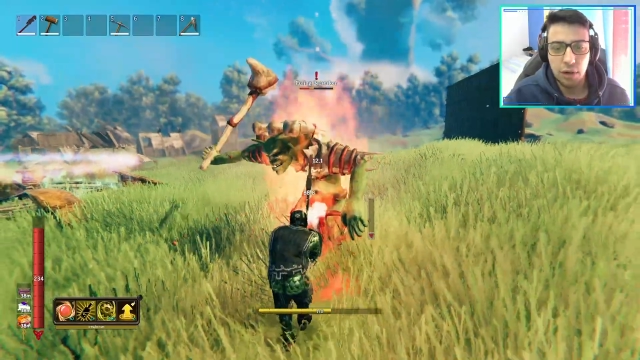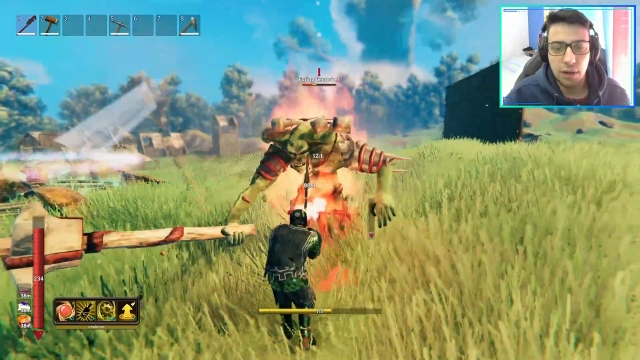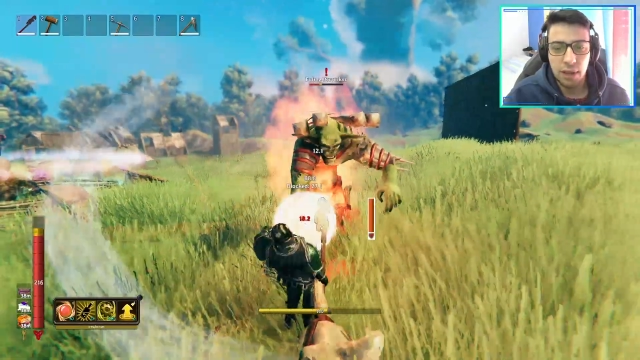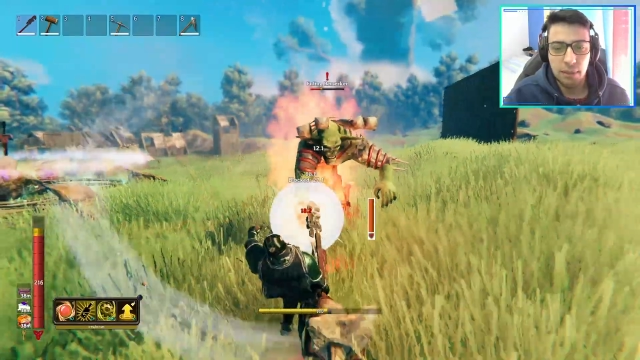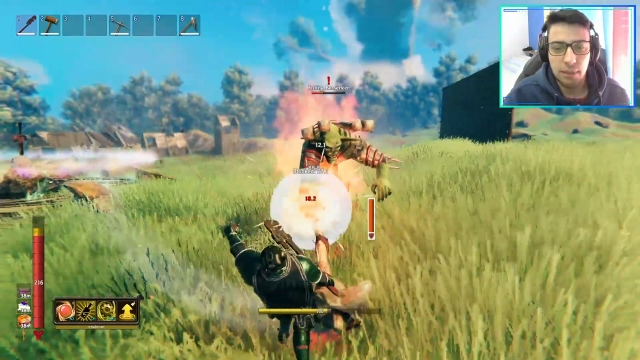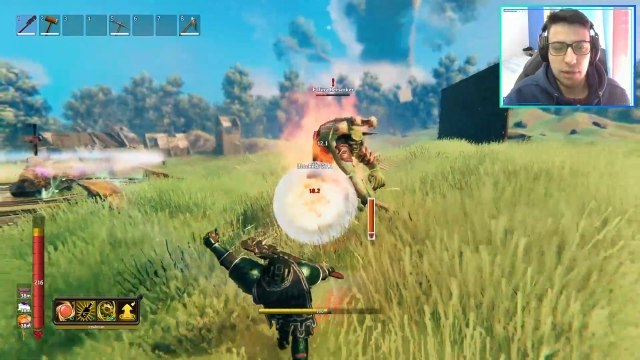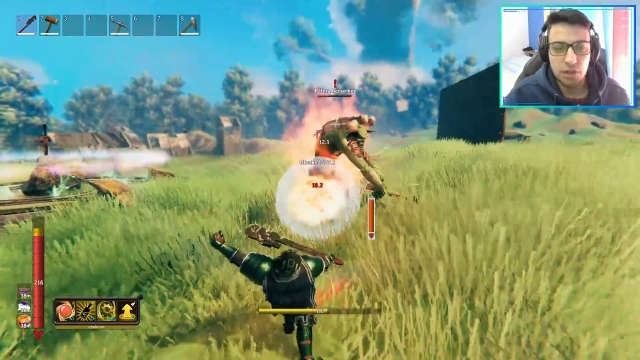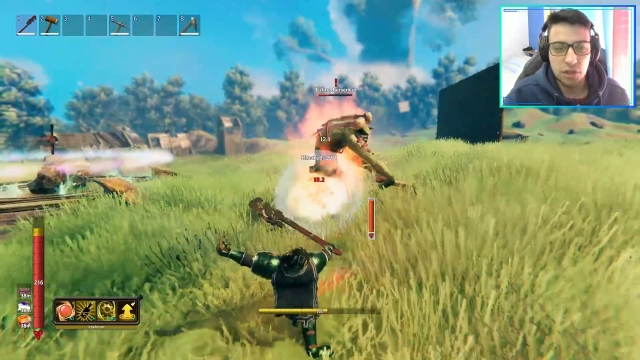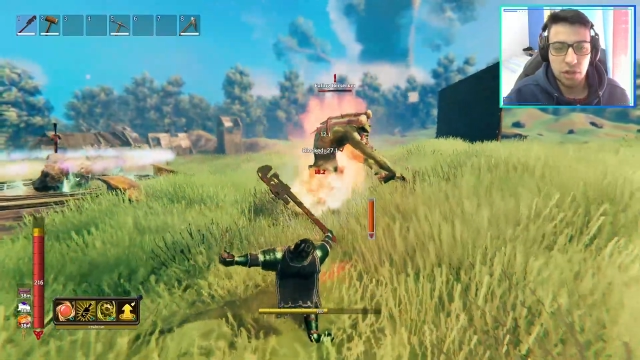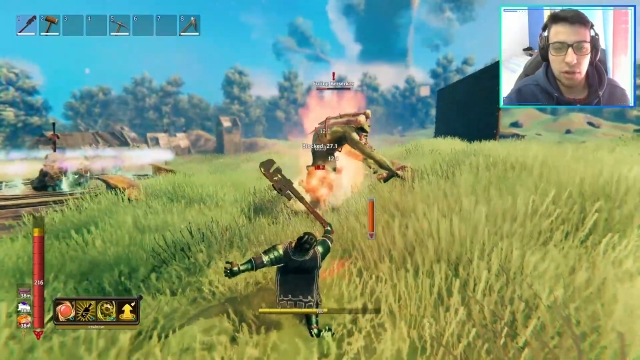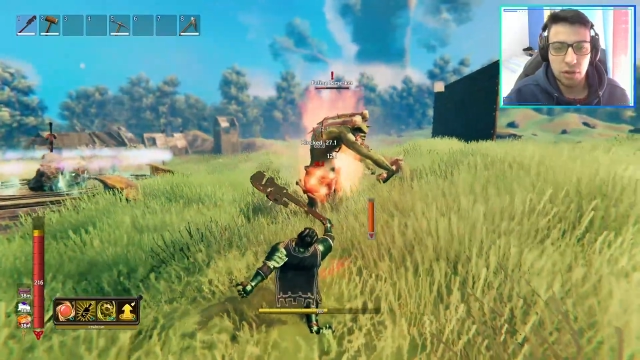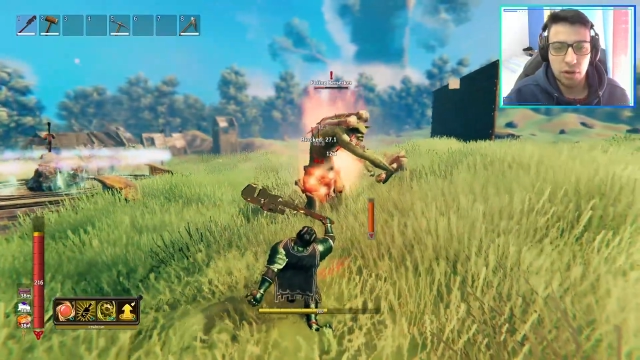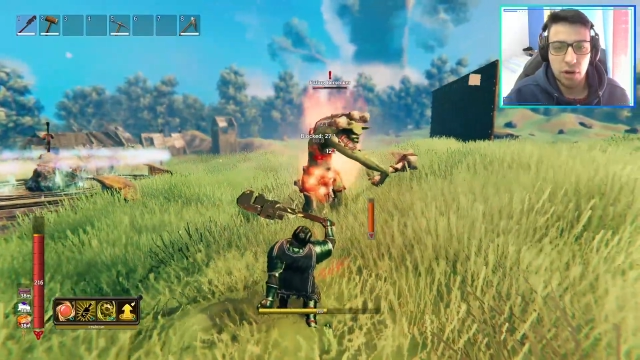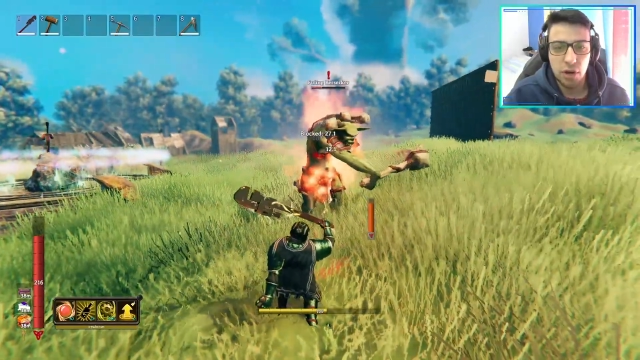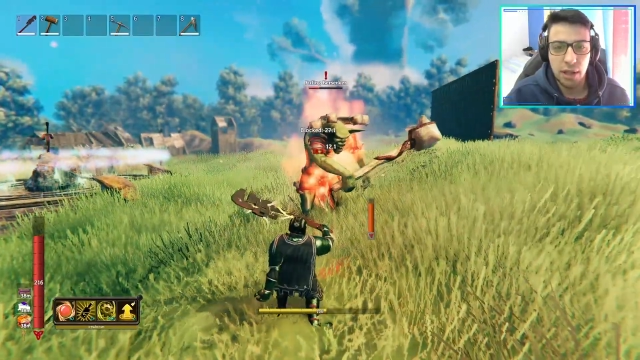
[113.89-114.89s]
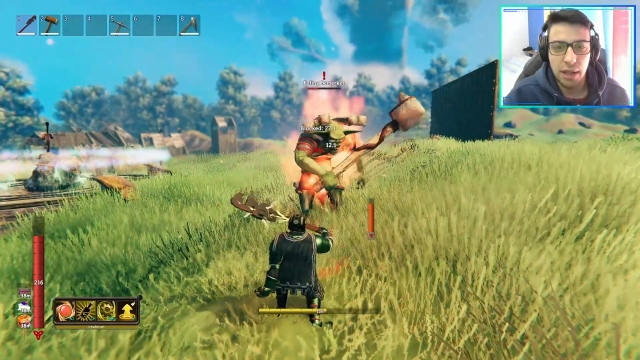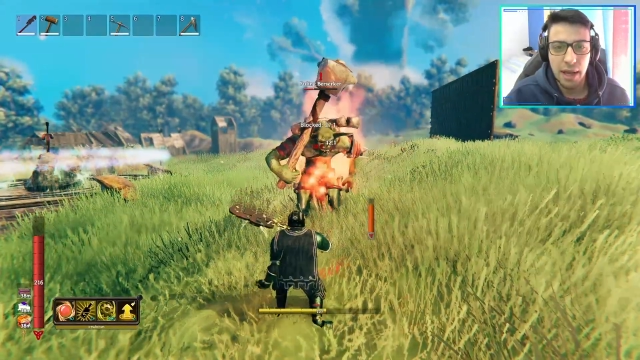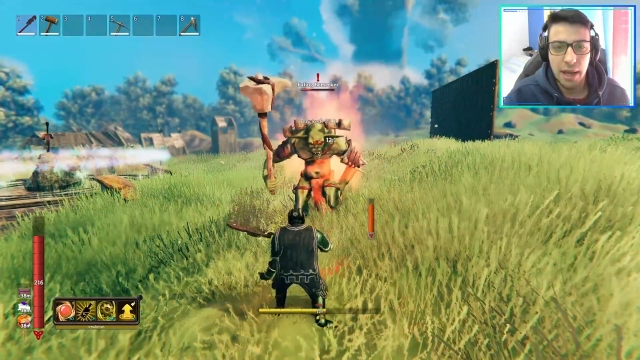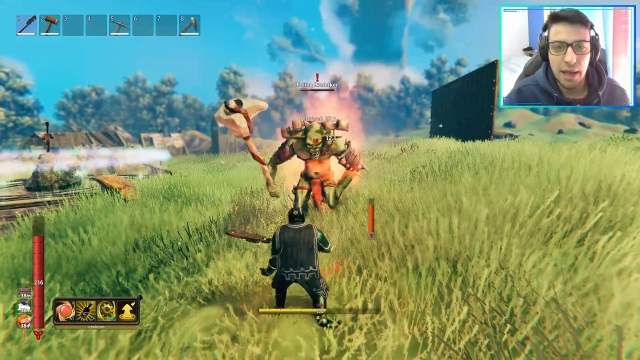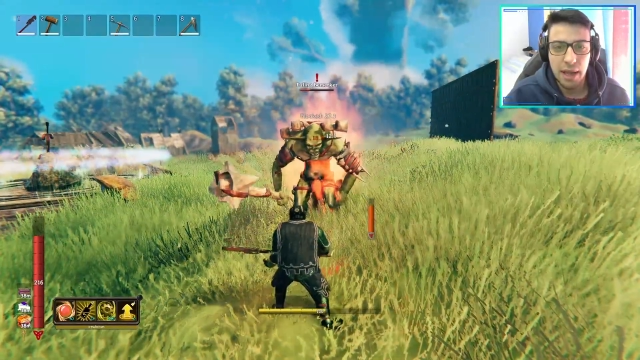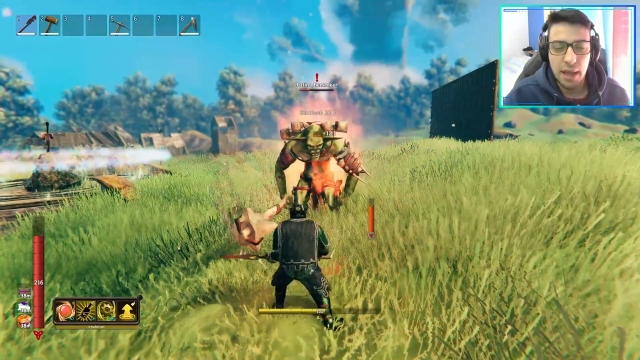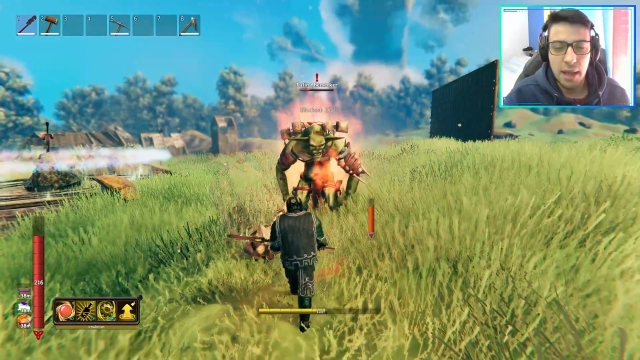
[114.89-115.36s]
of damage, not gonna
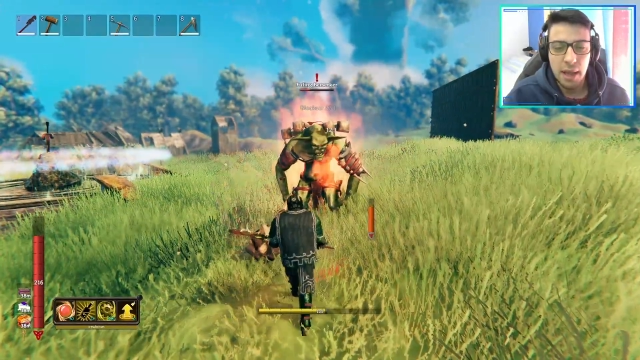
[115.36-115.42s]
lie.